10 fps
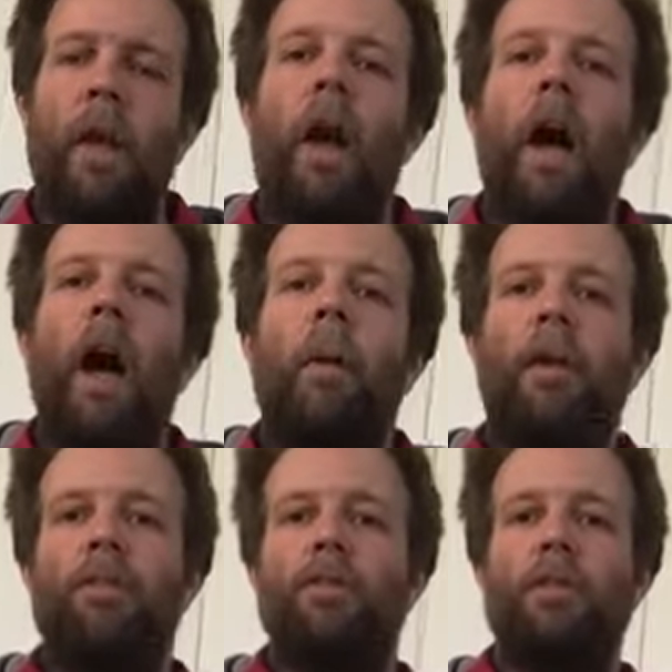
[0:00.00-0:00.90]

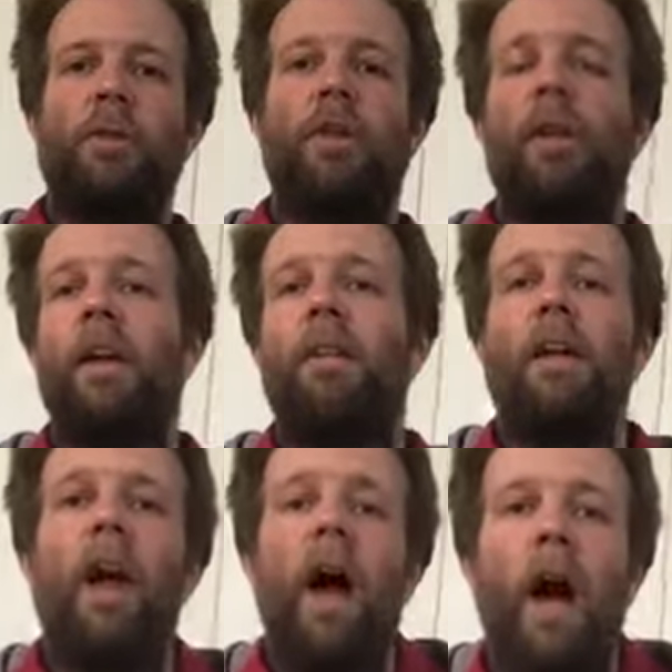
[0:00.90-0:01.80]
and the stretch to their
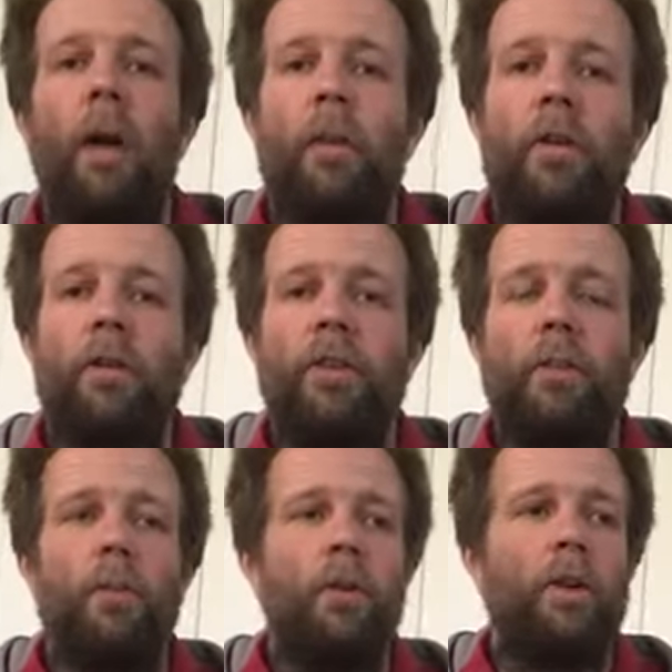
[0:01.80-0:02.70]
fingers, and obviously
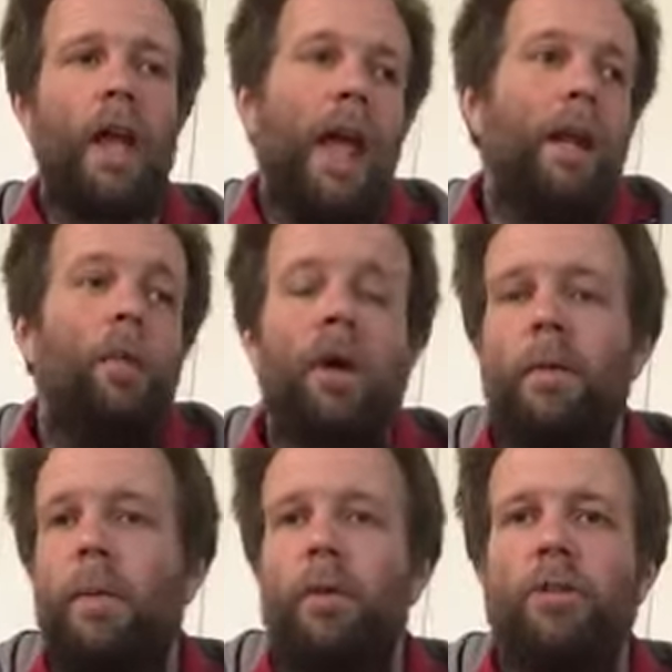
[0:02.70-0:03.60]
the more that anyone
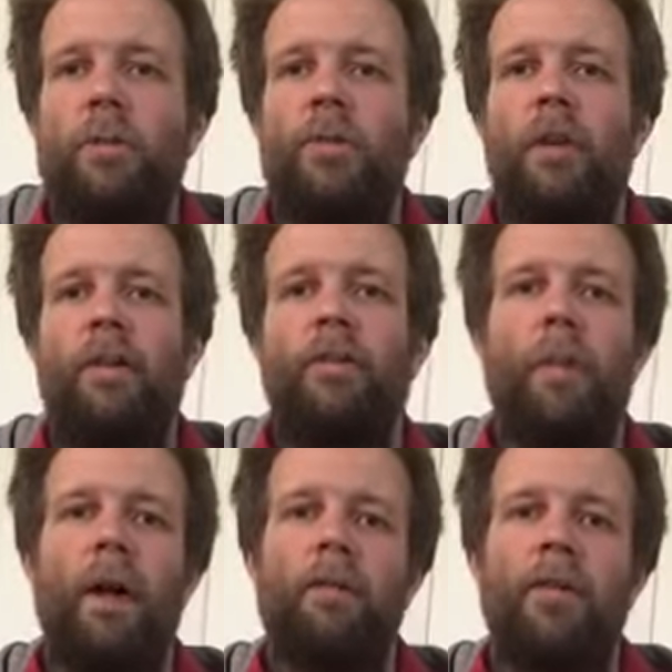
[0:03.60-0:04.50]
can be pushing themselves, the
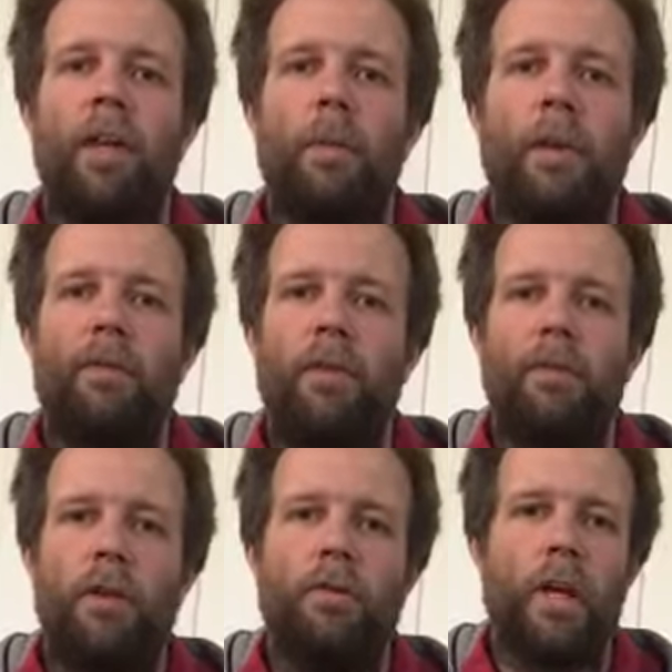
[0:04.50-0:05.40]
better it's going to be for the
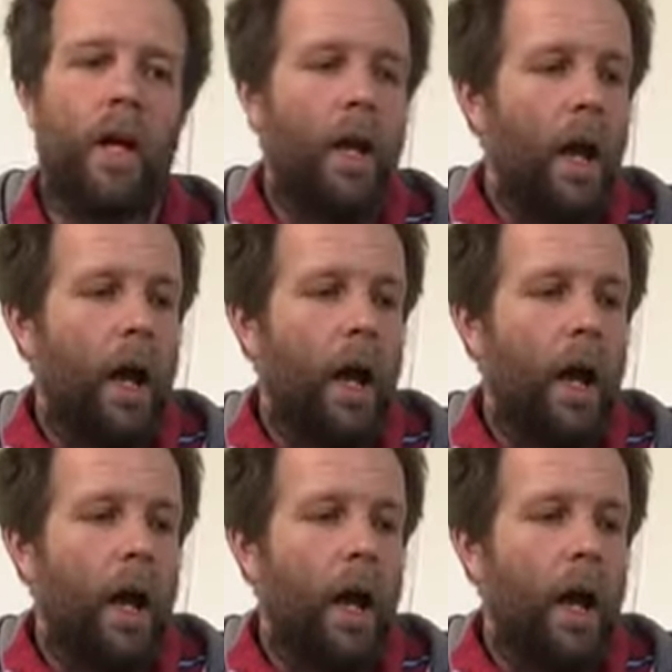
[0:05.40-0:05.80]
future.